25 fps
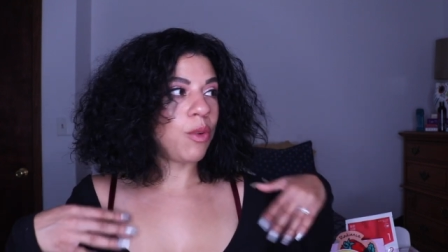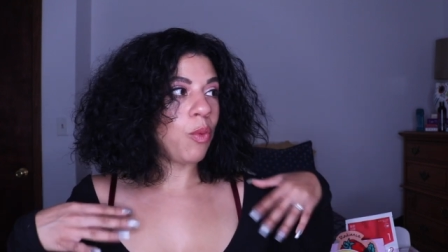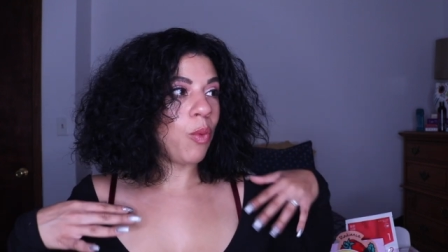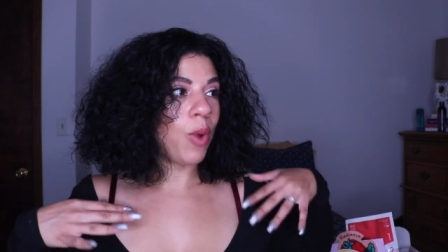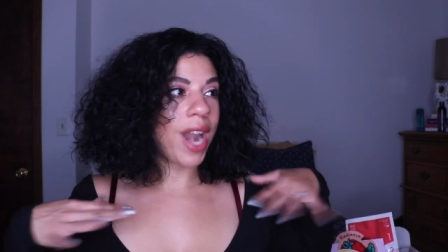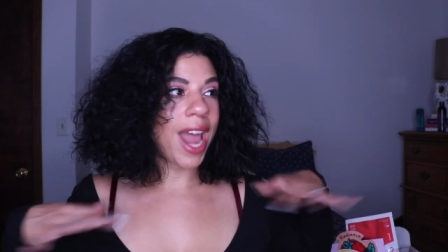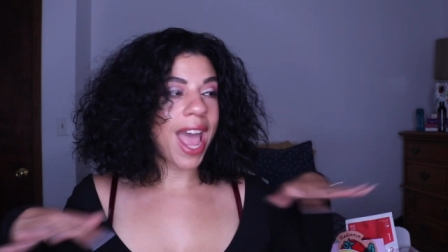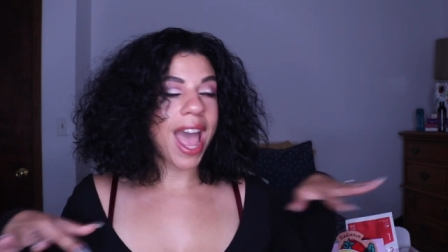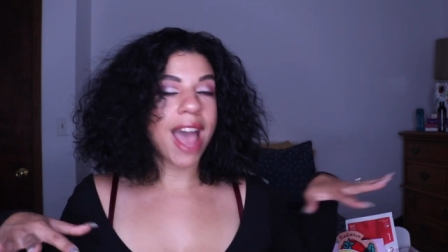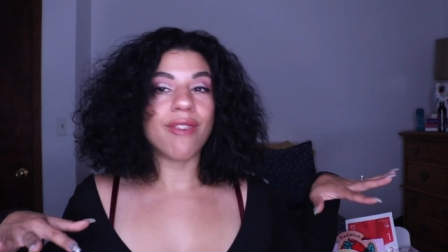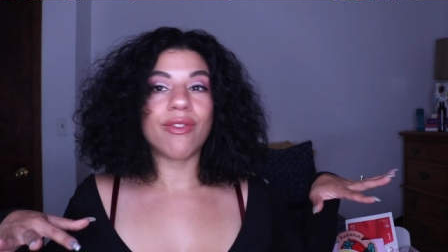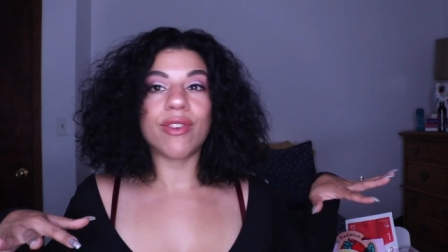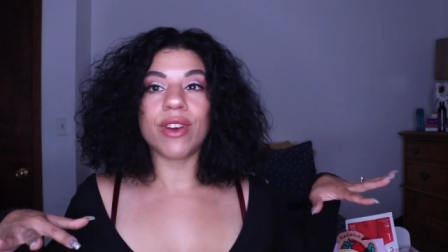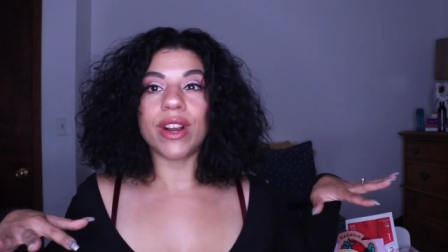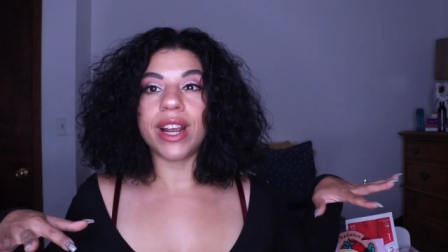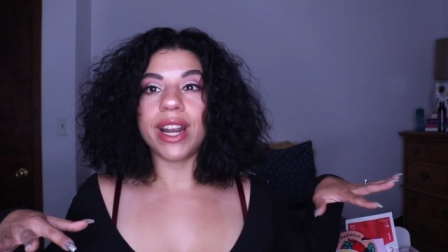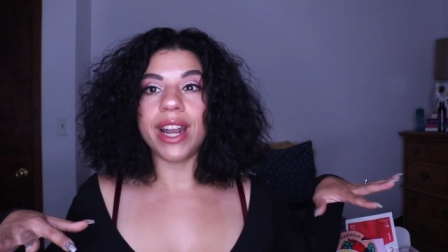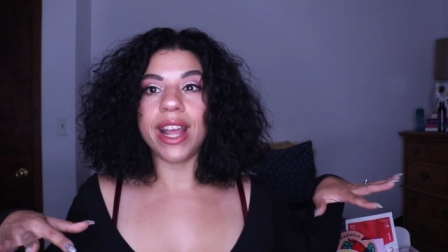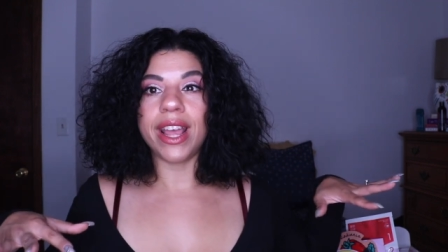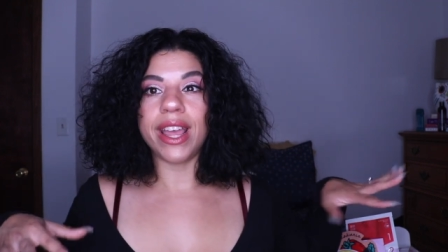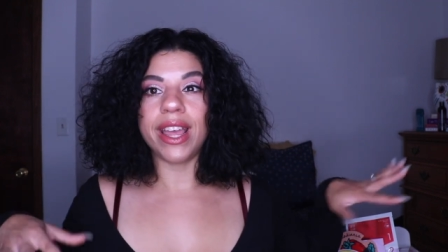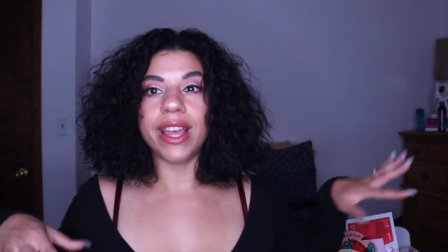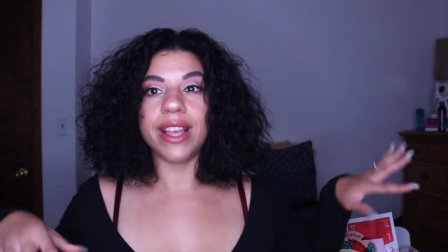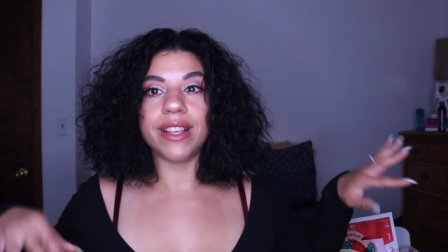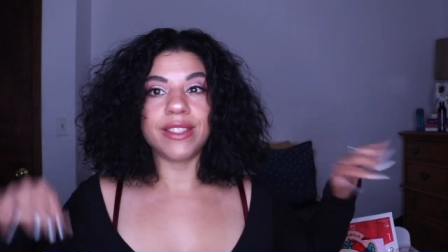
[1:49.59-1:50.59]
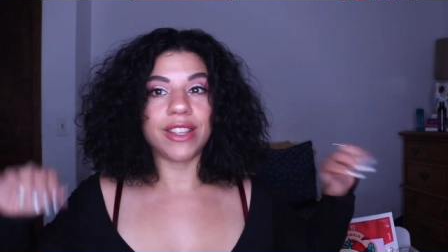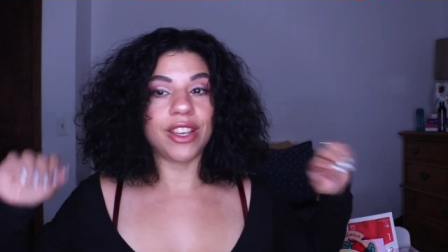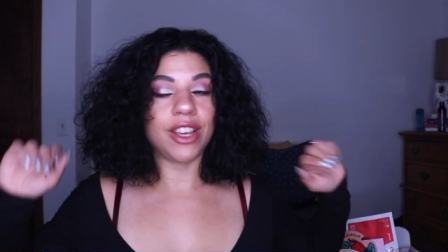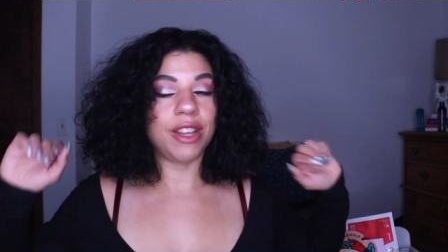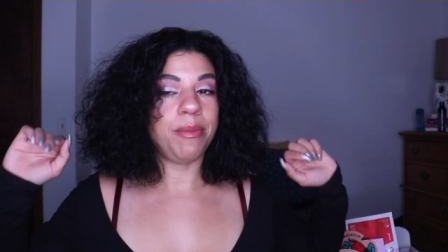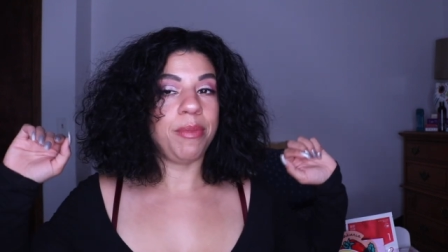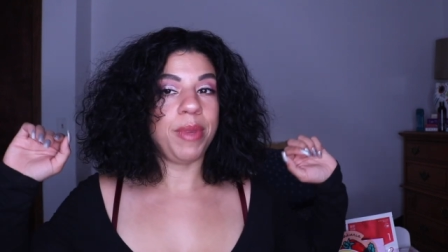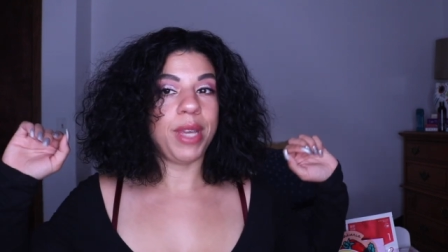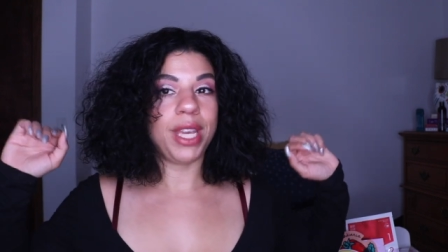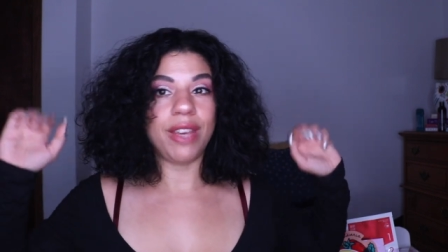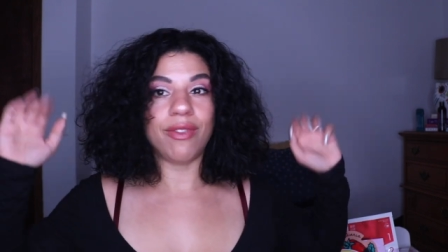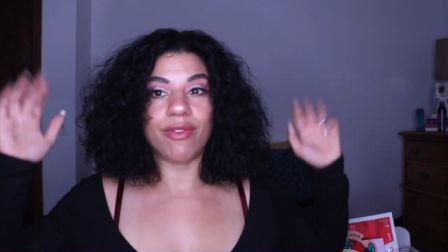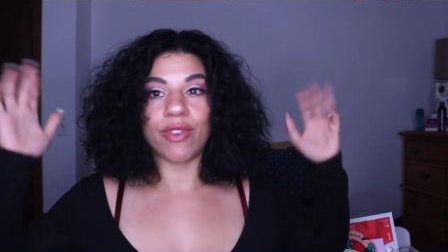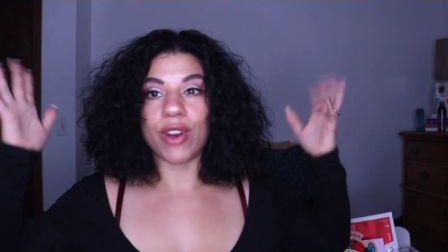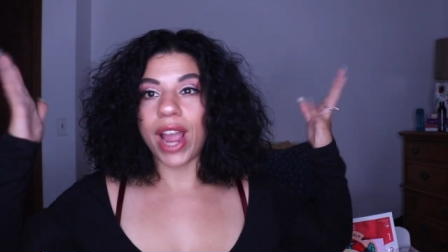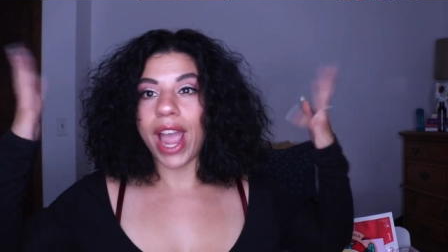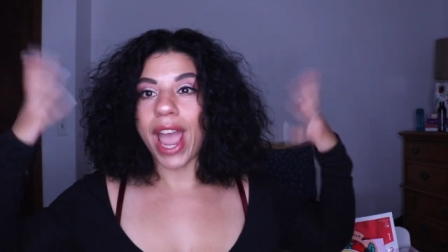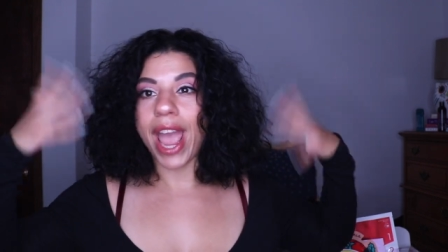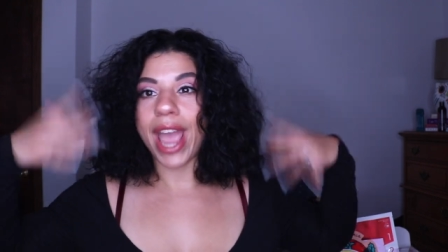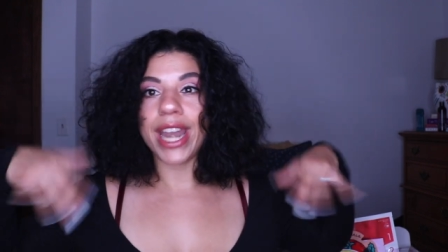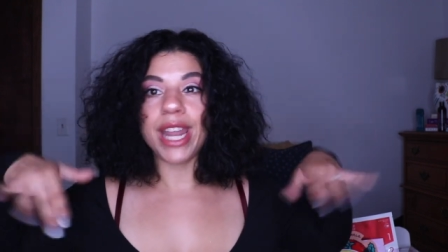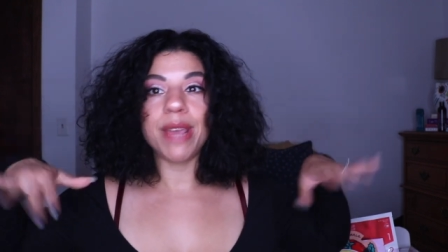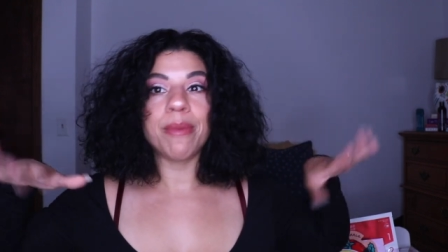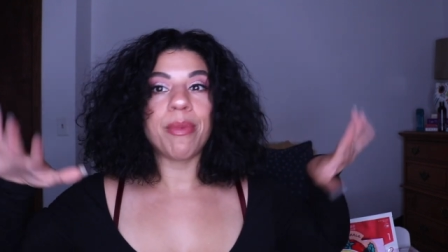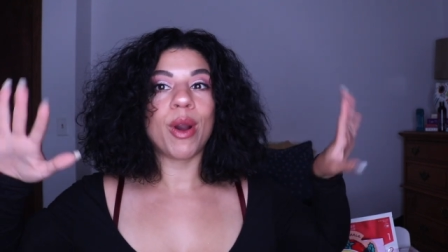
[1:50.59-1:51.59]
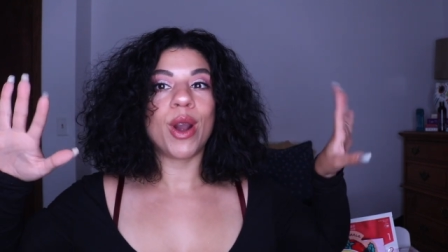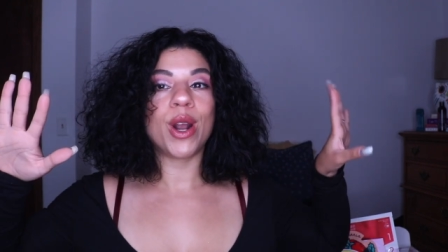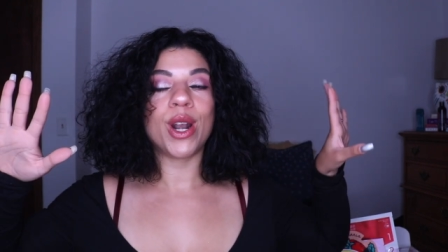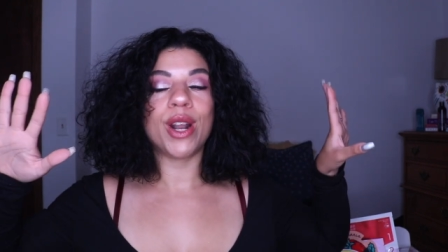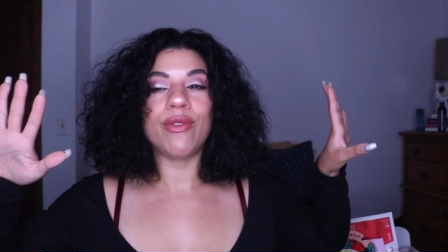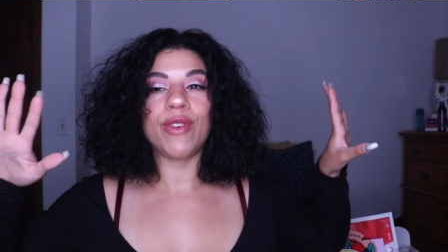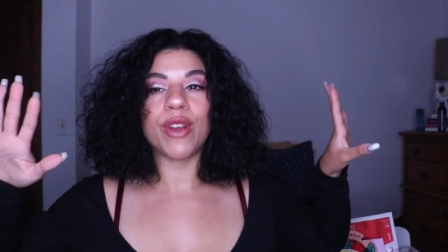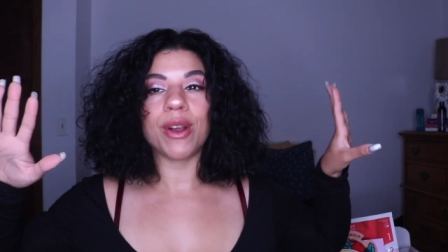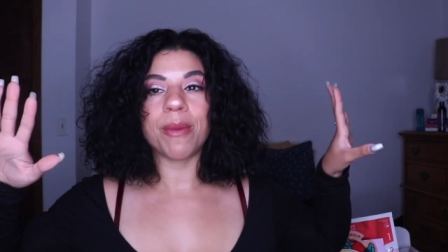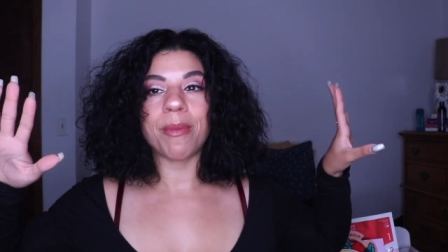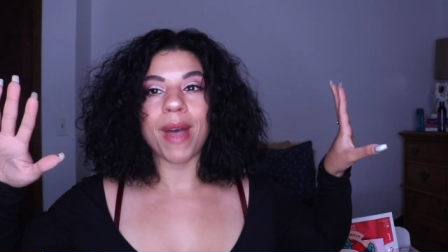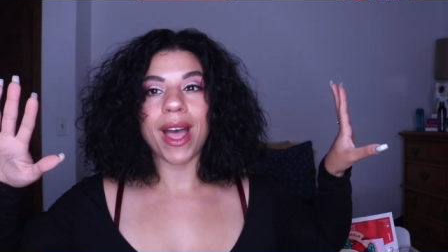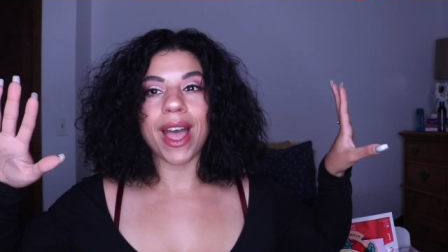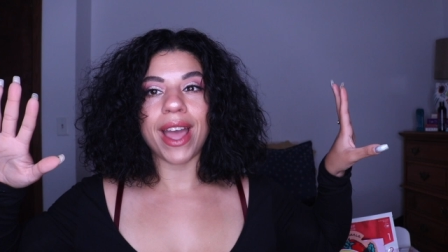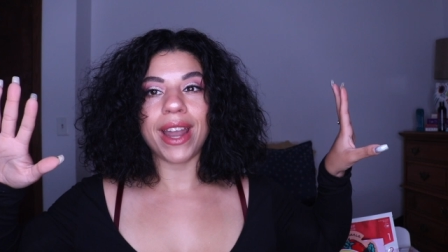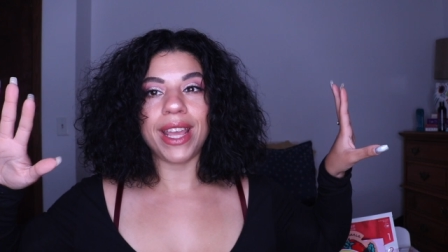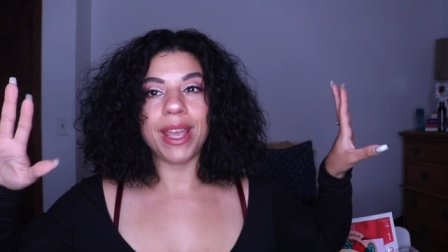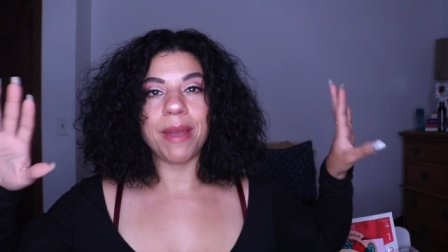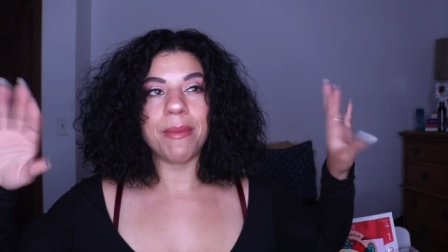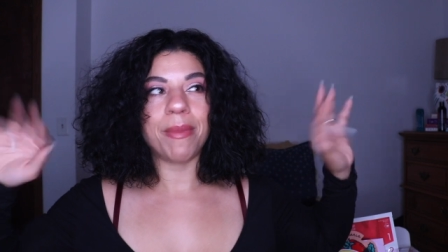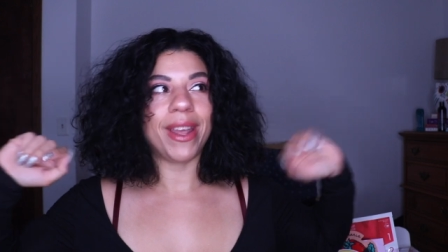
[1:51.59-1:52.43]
whatever it is, could be for any part of your body,